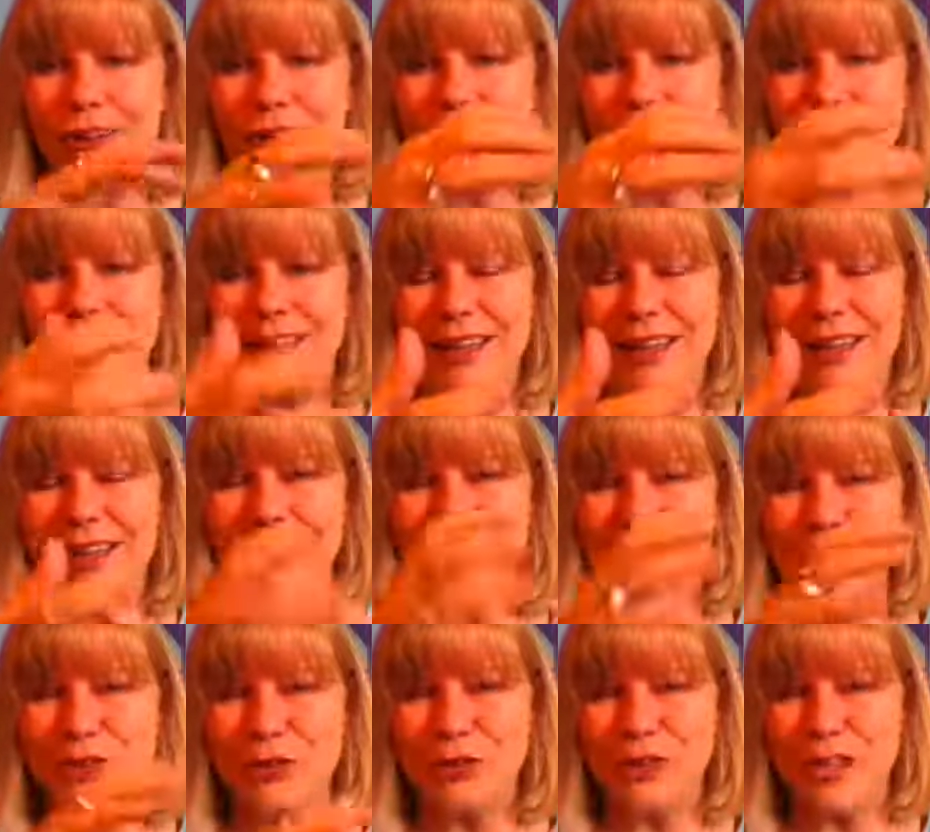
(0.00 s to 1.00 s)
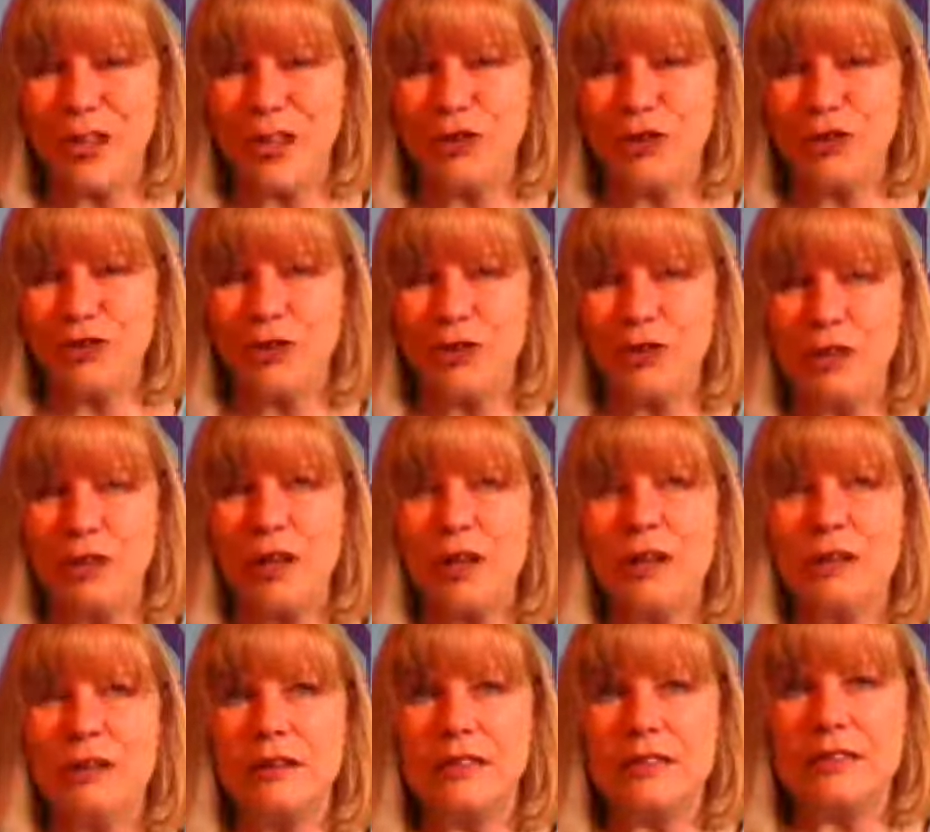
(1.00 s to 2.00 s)
the chaos creation,
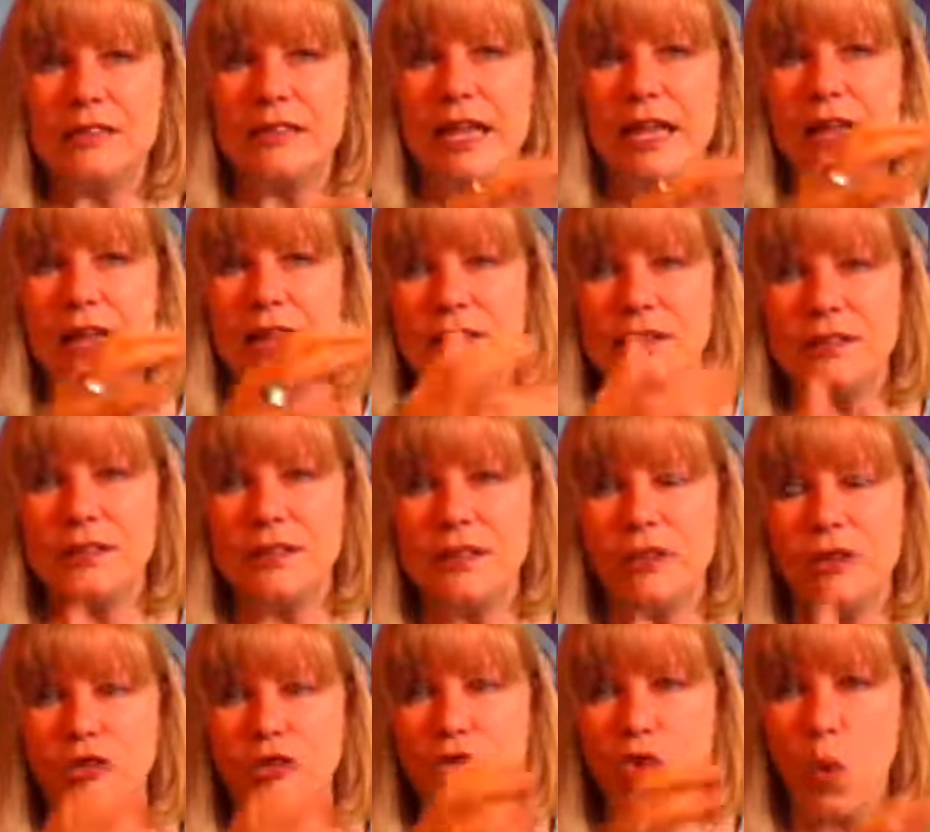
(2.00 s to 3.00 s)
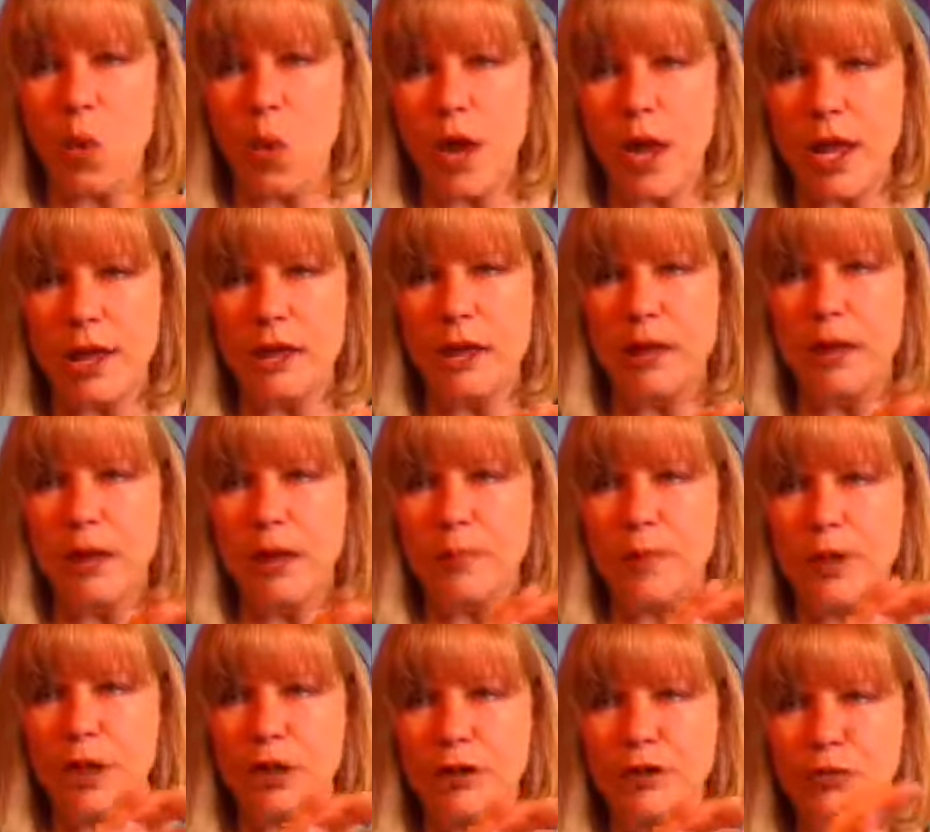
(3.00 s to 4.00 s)
the sadness and the joy,
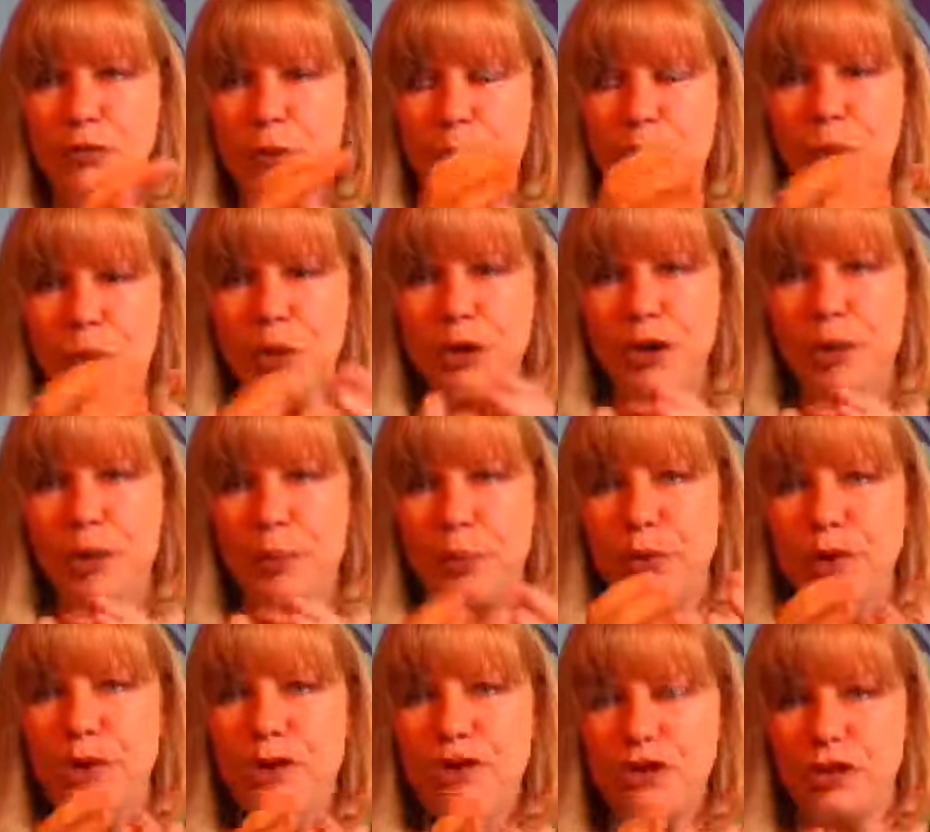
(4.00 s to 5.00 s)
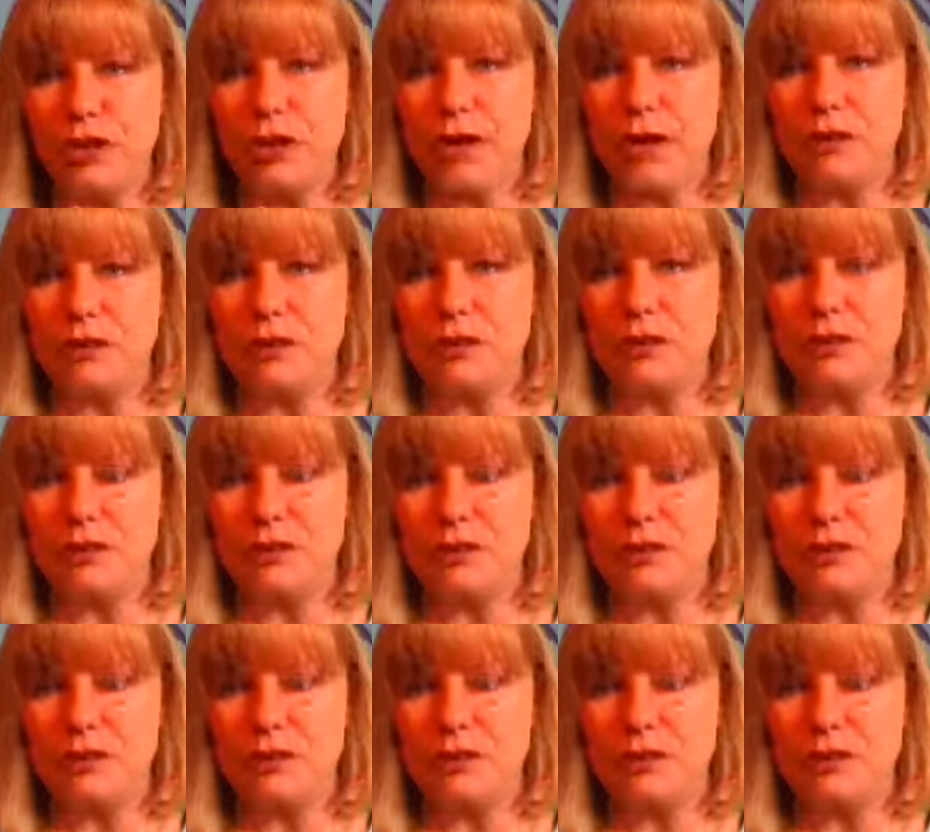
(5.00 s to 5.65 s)
because we wouldn't appreciate